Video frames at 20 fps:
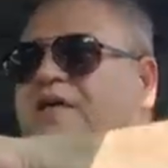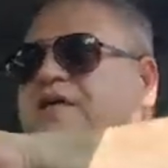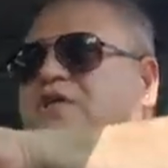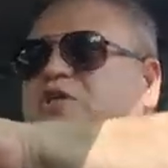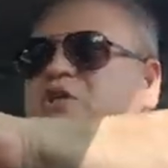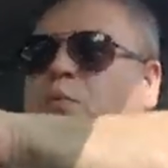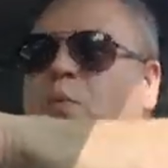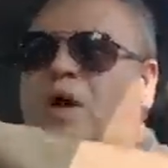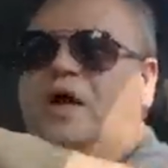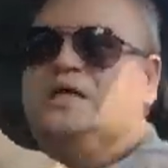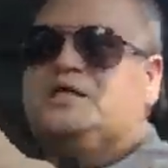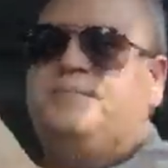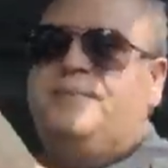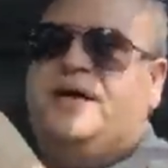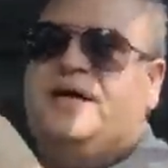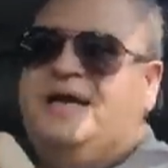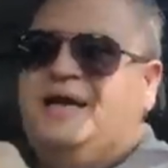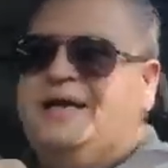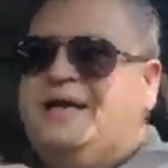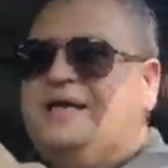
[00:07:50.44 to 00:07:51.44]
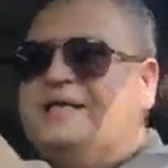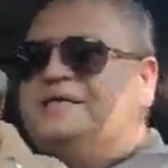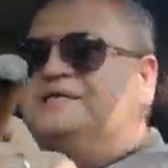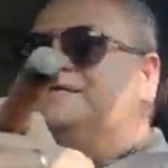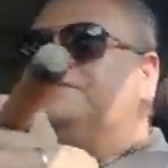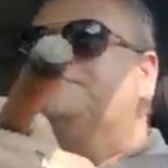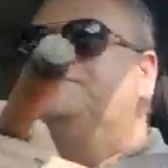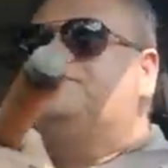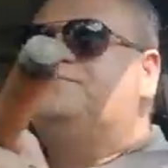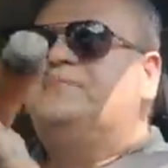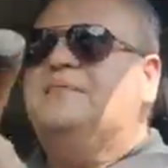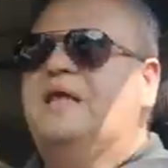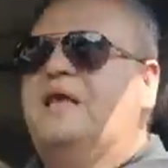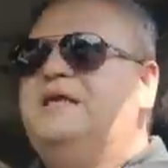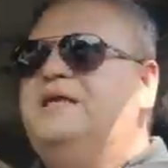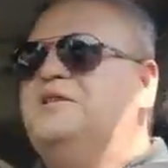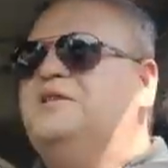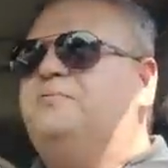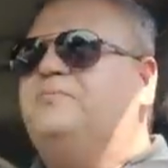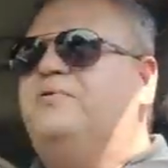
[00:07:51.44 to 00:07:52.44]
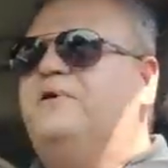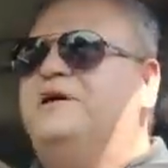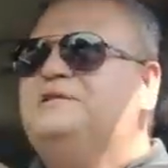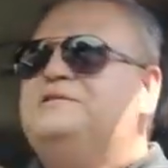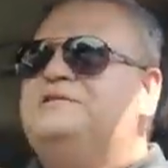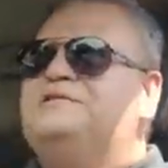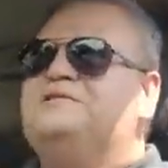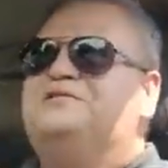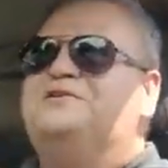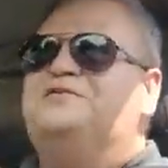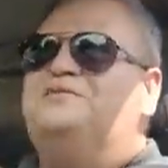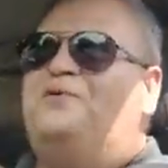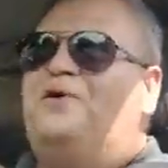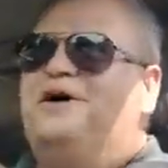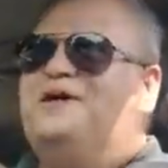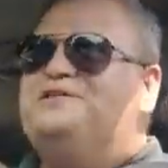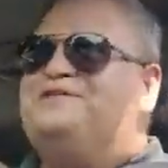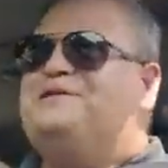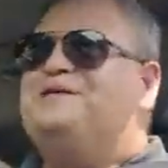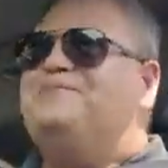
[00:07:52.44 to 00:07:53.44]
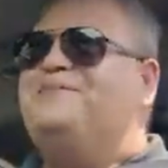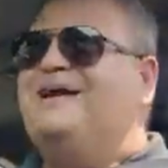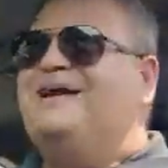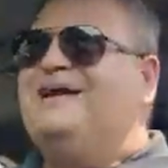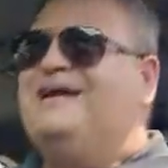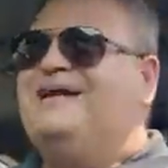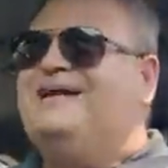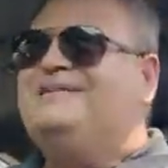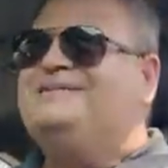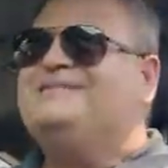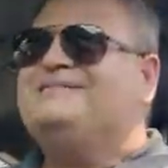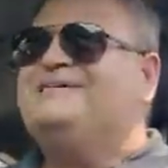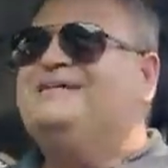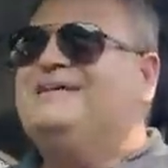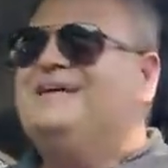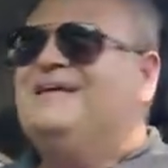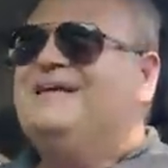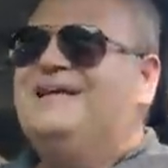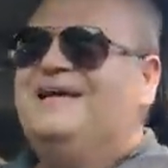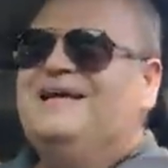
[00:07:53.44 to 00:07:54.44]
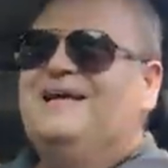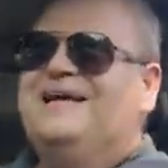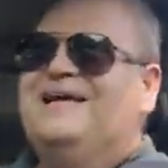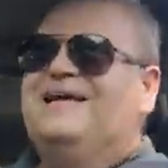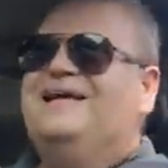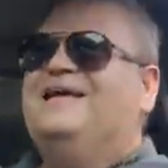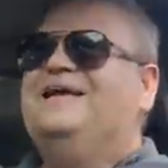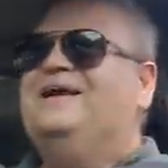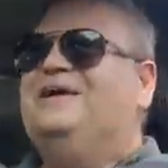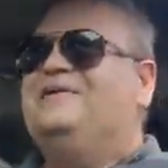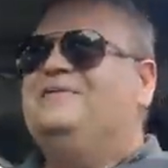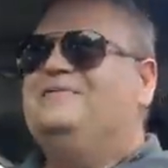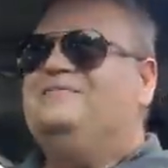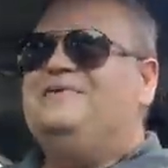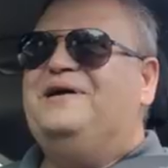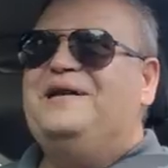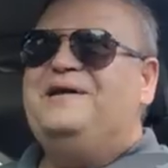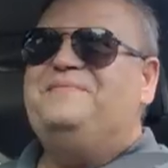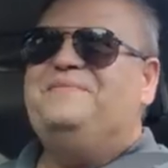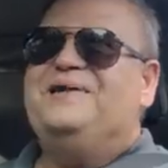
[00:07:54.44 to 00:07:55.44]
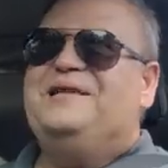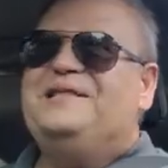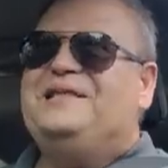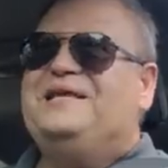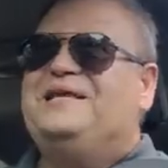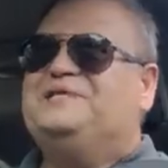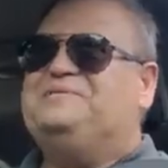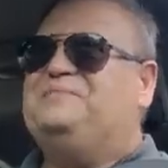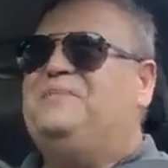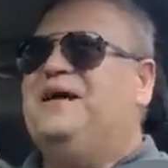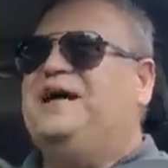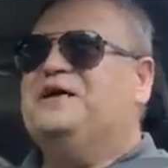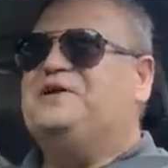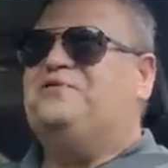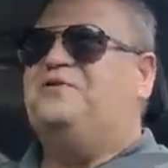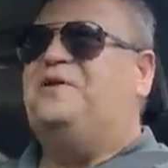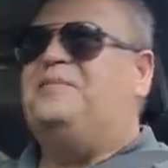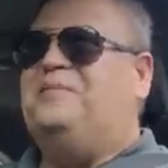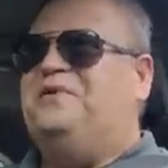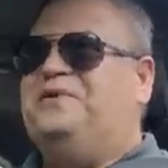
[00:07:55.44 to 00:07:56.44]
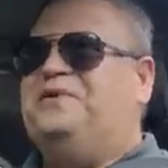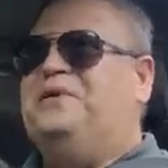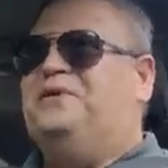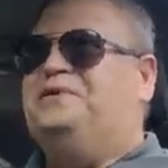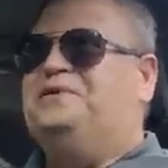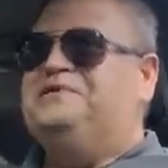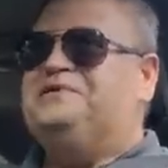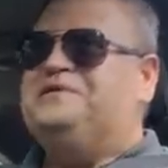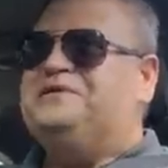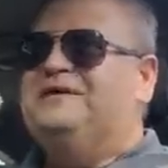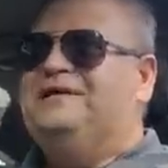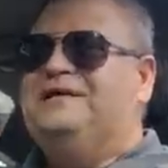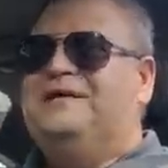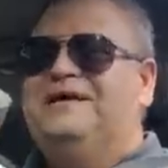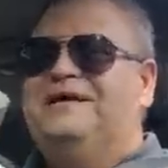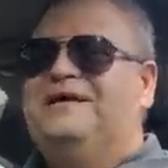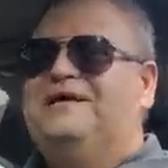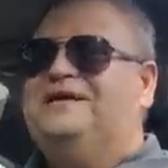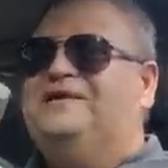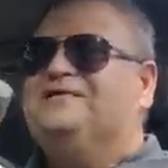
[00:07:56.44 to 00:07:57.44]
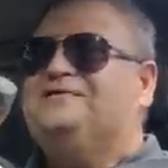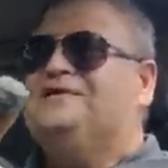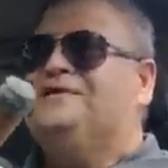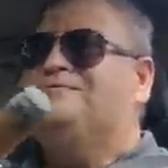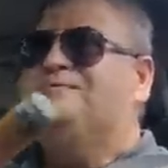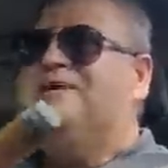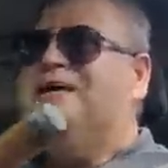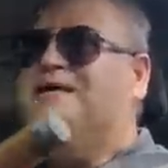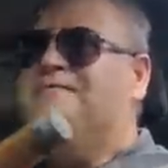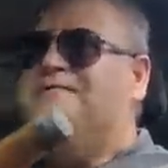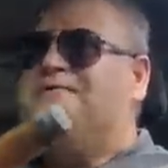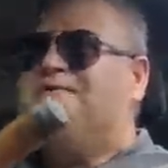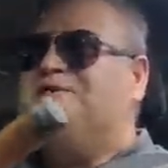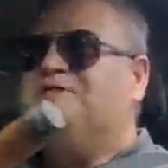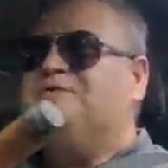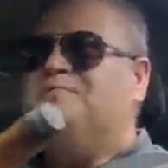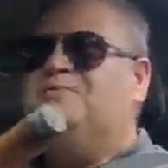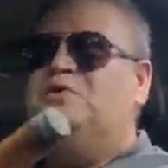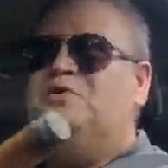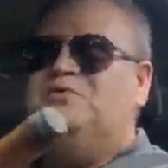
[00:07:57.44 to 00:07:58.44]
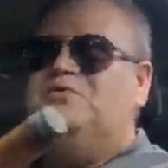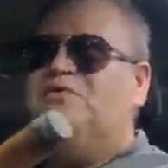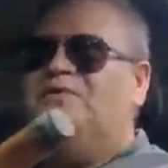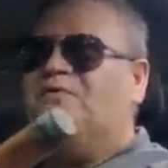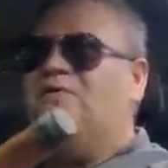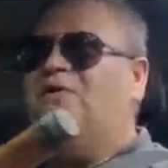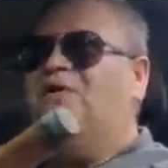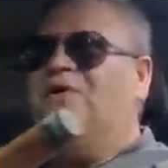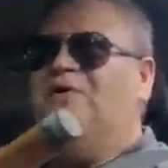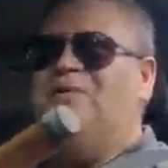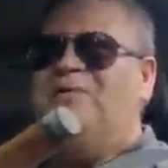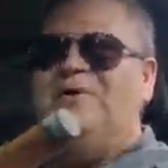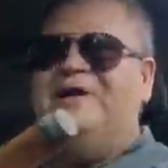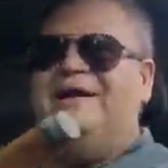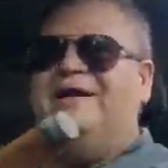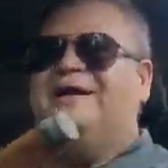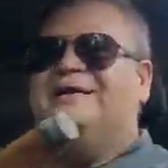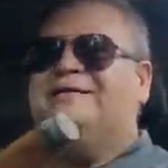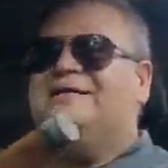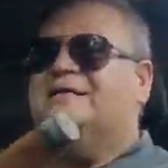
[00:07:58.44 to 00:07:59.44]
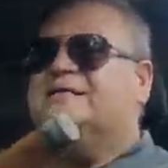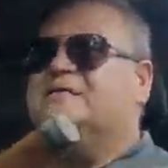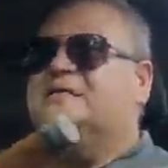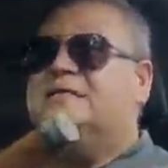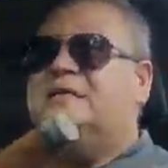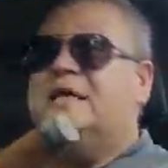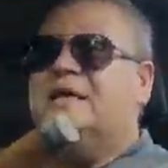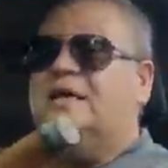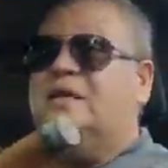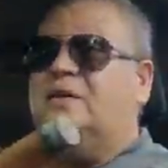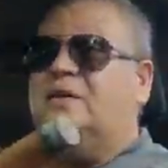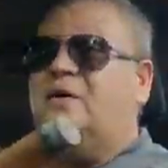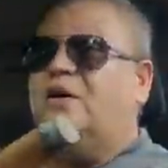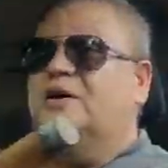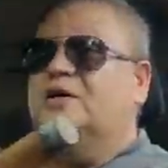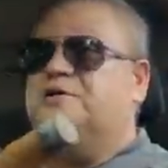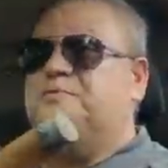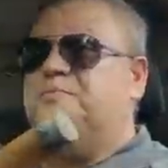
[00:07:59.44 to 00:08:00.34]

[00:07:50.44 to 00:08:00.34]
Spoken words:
to wash my hands. And in the process of washing my hands, you know, anybody that has back trouble knows you sometimes just move the wrong way. It doesn't take a large